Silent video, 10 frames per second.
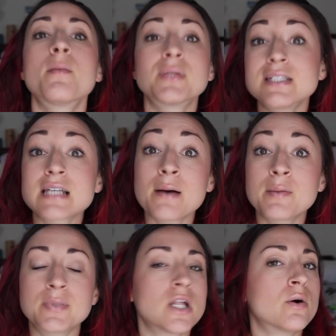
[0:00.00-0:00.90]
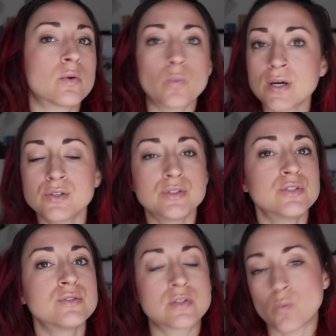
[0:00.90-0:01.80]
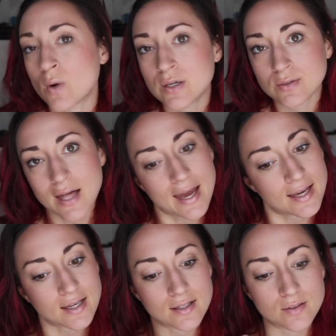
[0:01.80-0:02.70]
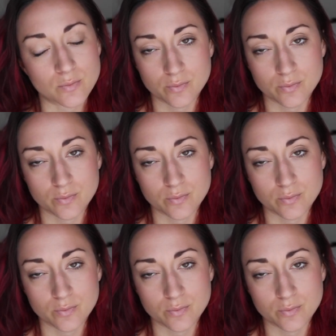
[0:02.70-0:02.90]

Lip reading: Please comment below on what you use and what you like and